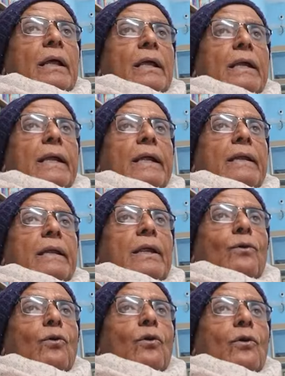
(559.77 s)
hidden
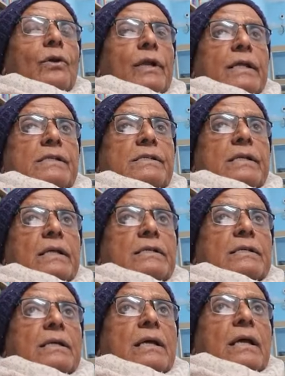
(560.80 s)
ego resistance.